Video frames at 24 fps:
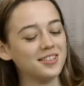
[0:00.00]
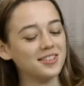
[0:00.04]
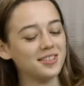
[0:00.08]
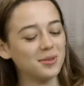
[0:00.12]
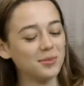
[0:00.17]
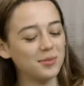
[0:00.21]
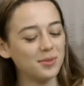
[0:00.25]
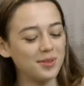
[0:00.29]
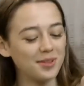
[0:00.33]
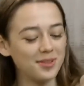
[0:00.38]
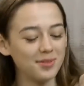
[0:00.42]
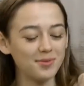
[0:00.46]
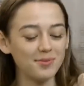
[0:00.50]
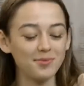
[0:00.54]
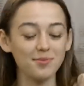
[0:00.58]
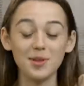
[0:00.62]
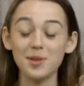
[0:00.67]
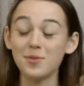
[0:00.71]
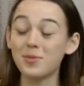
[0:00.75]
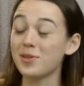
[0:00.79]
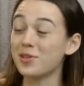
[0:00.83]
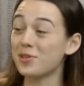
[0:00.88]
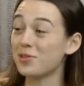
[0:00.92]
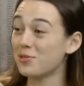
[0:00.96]
I mean,
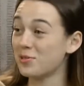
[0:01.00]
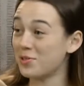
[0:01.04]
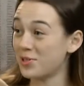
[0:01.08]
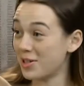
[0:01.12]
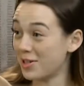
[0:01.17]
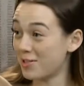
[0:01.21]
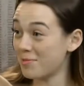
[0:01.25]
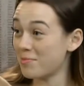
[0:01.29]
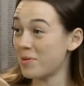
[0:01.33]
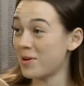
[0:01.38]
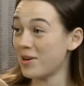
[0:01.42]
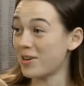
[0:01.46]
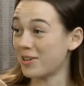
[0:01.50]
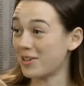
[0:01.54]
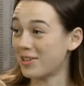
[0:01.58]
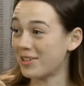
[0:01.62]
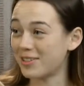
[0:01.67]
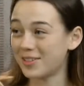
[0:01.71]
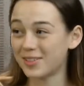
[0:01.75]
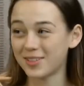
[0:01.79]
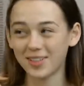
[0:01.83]
maybe a new dog park.